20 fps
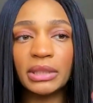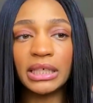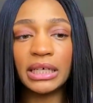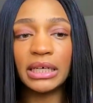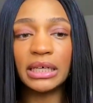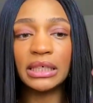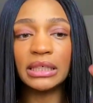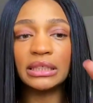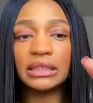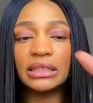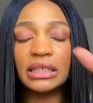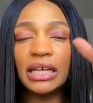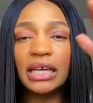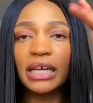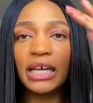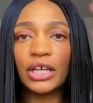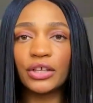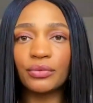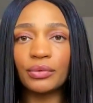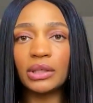because
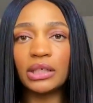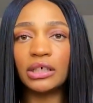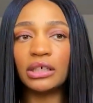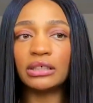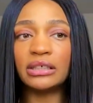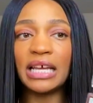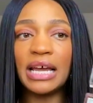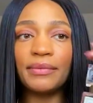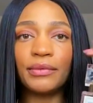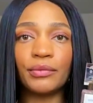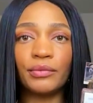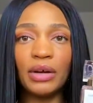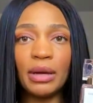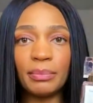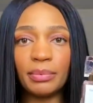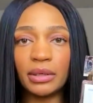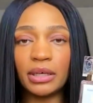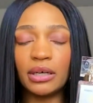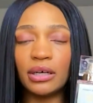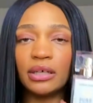it's really good to have the
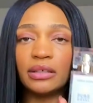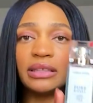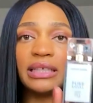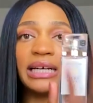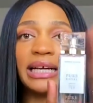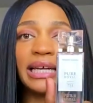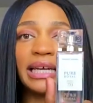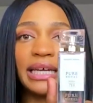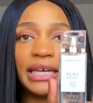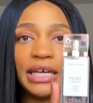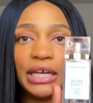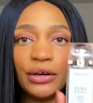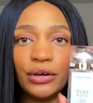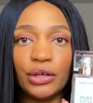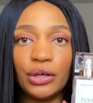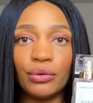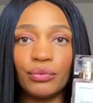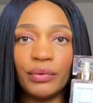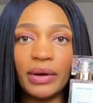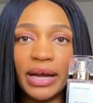replica that I can
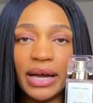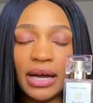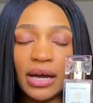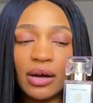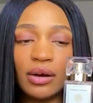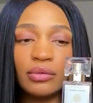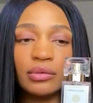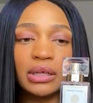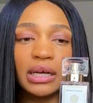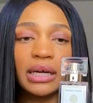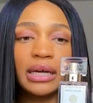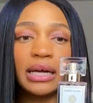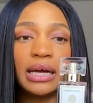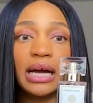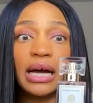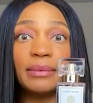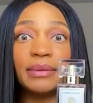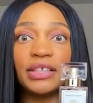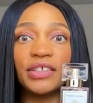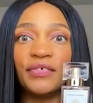carry around.
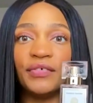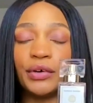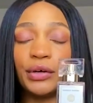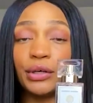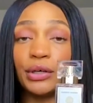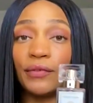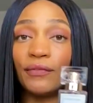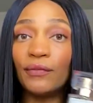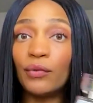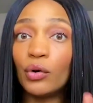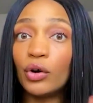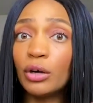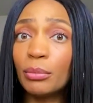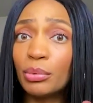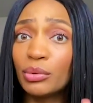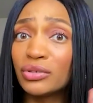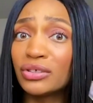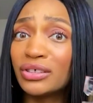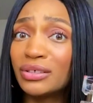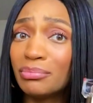It's very
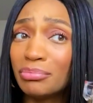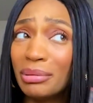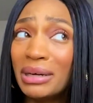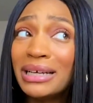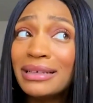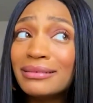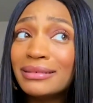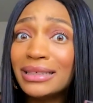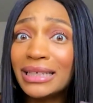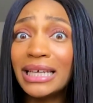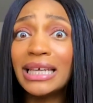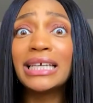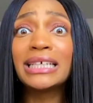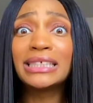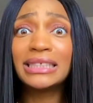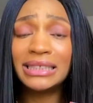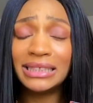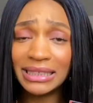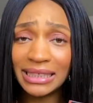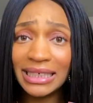affordable, but
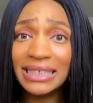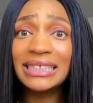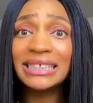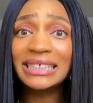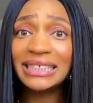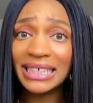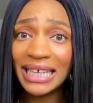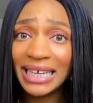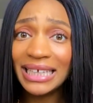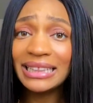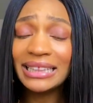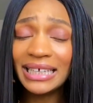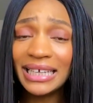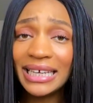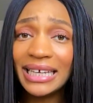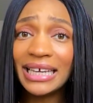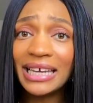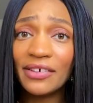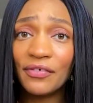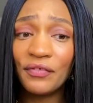
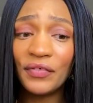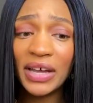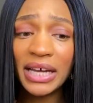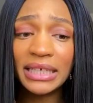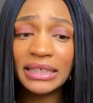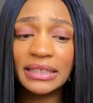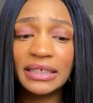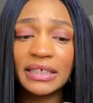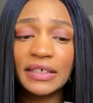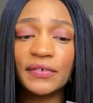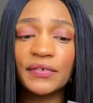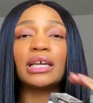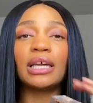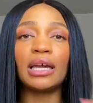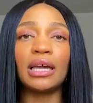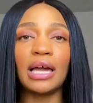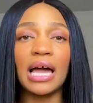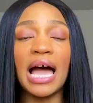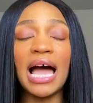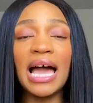insanely effective.
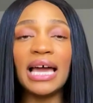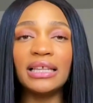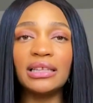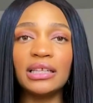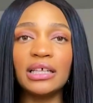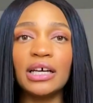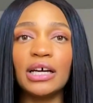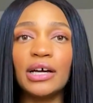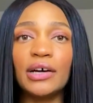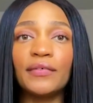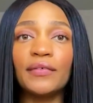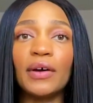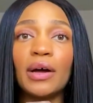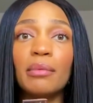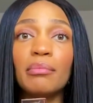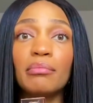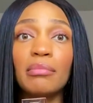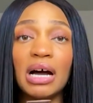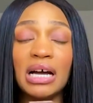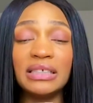I love
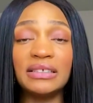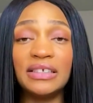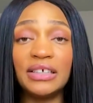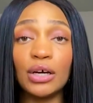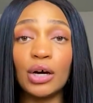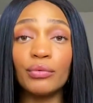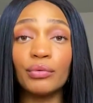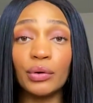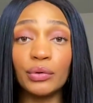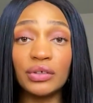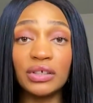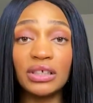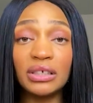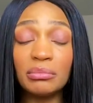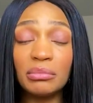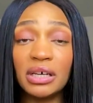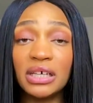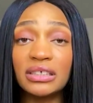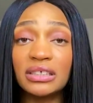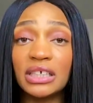Montel Roses
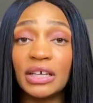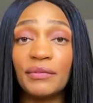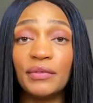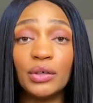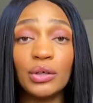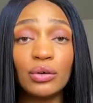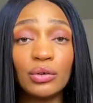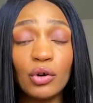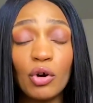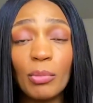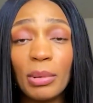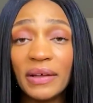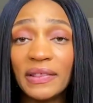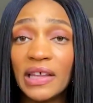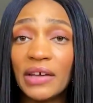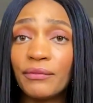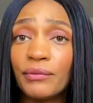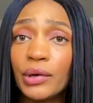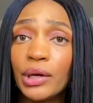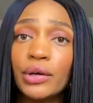and Musk. If you don't know
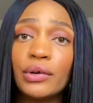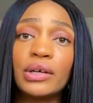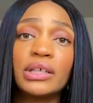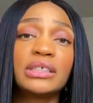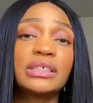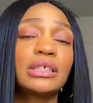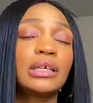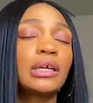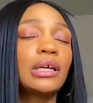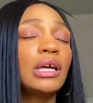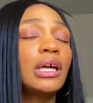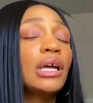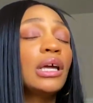about that fragrance,